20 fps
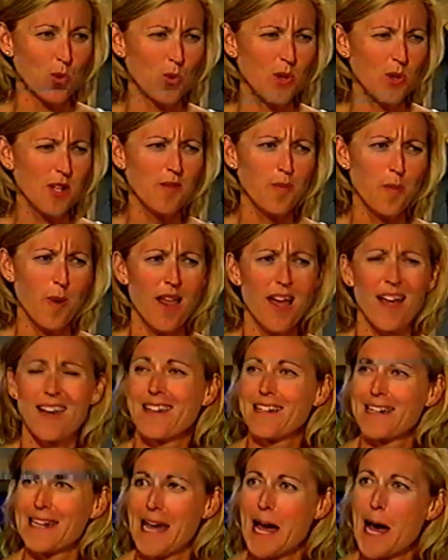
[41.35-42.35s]
Well, we've played
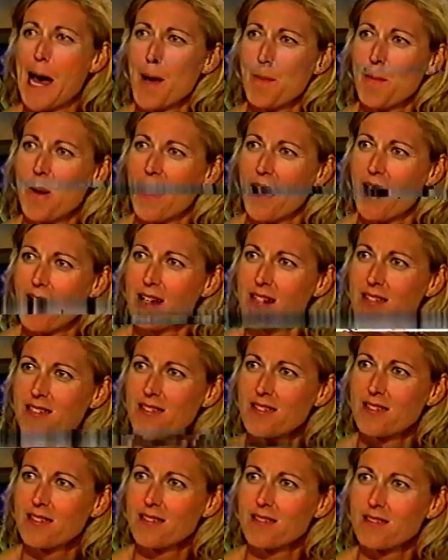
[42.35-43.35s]
in car
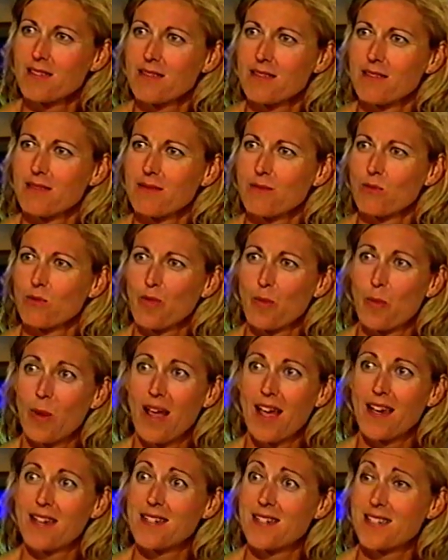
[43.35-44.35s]
parks. really? We've
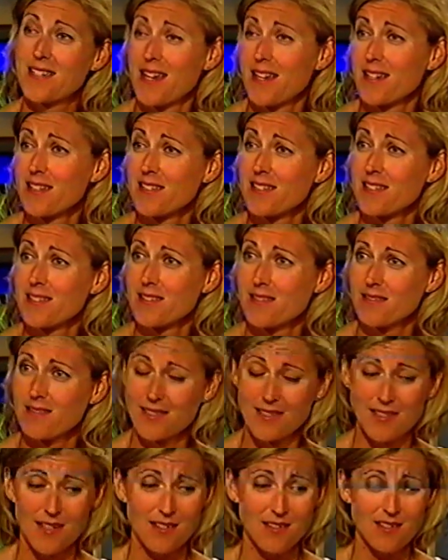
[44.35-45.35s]
played in tennis
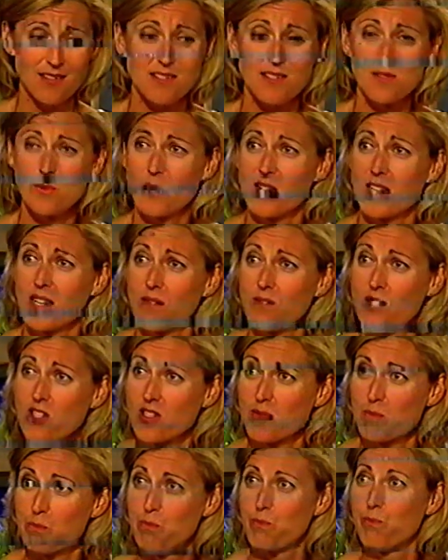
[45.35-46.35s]
centres where they've
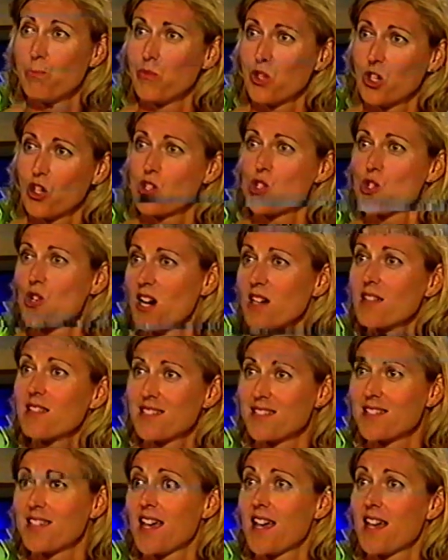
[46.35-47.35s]
just, you know, trucked
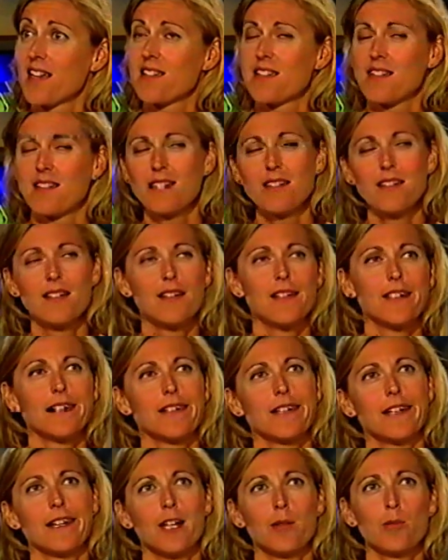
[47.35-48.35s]
the sand in.
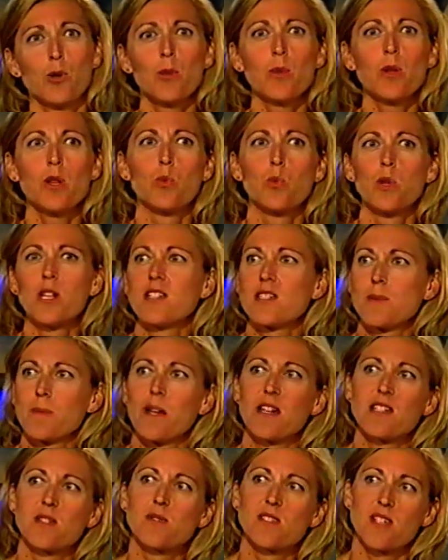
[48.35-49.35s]
Um, probably the weirdest
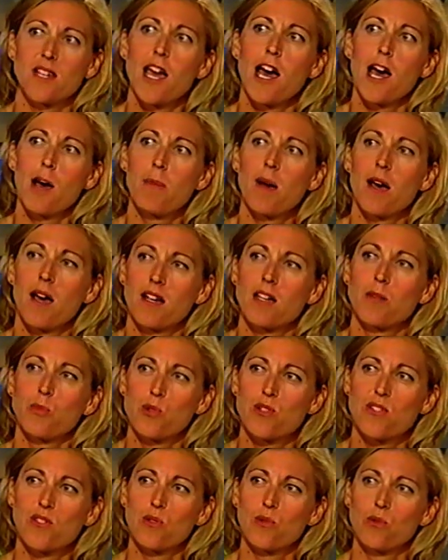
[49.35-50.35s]
place was a car park in
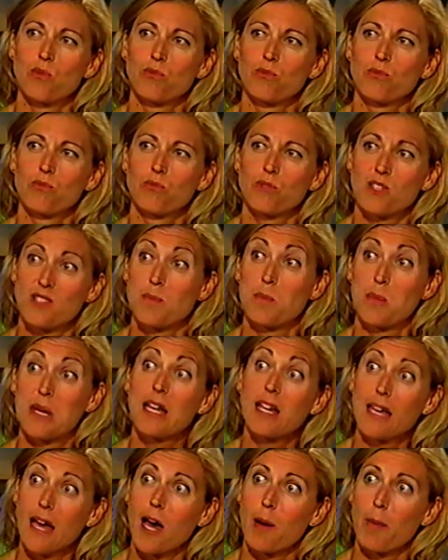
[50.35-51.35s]
Brazil. Mm -hmm. This
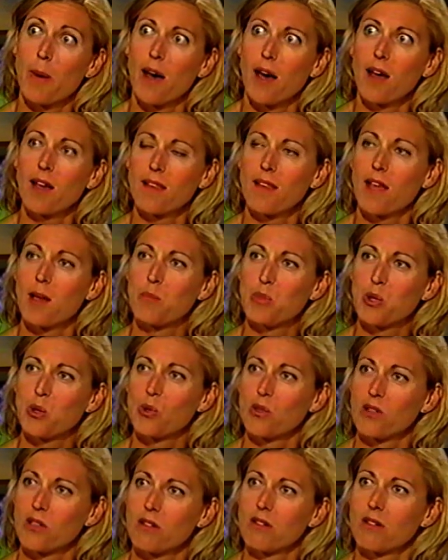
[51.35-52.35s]
big car park, and they built. Was it
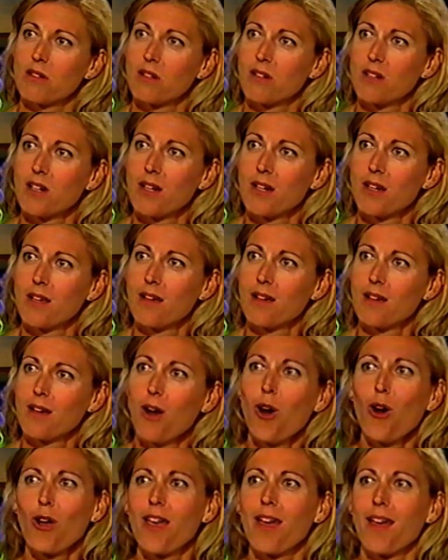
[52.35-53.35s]
a good-looking car park?
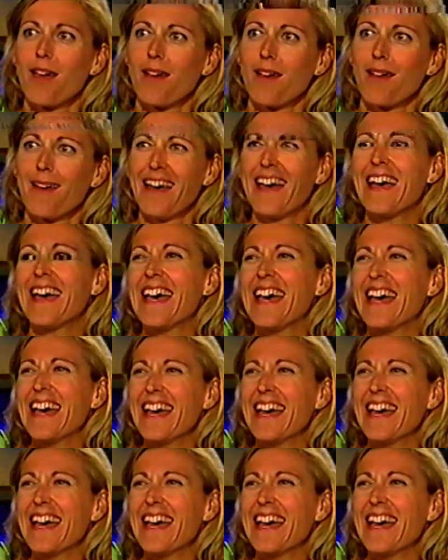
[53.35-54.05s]
Oh yeah. Did you win?